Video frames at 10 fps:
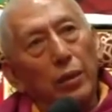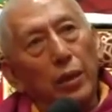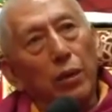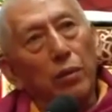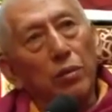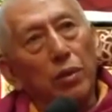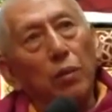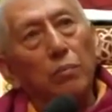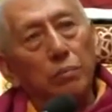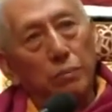
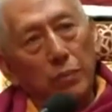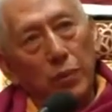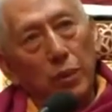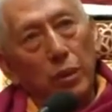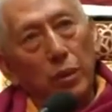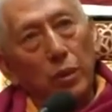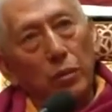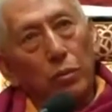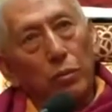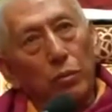aerodrome,
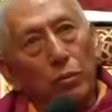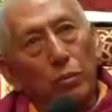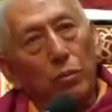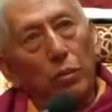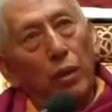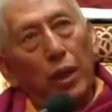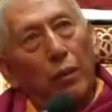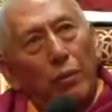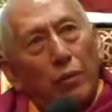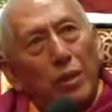so
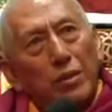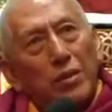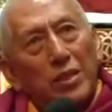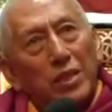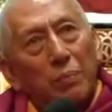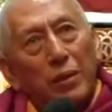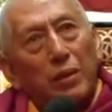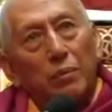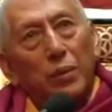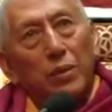everyone is a
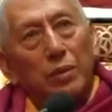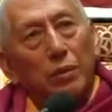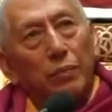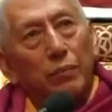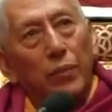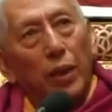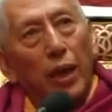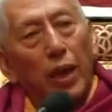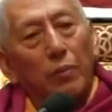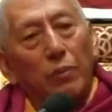suspected person.
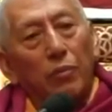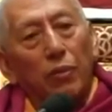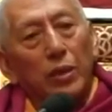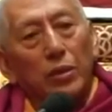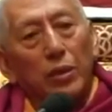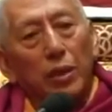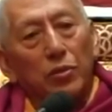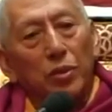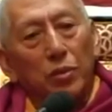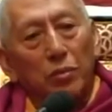Everyone is
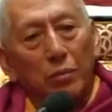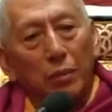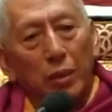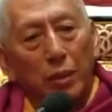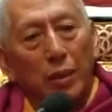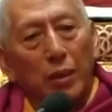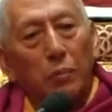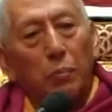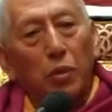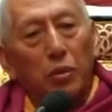considered to be
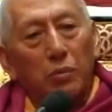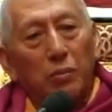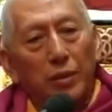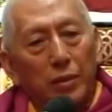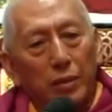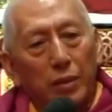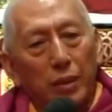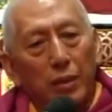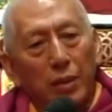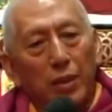possible
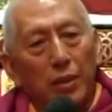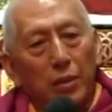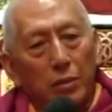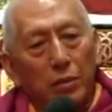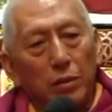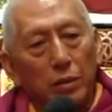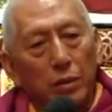terrorists.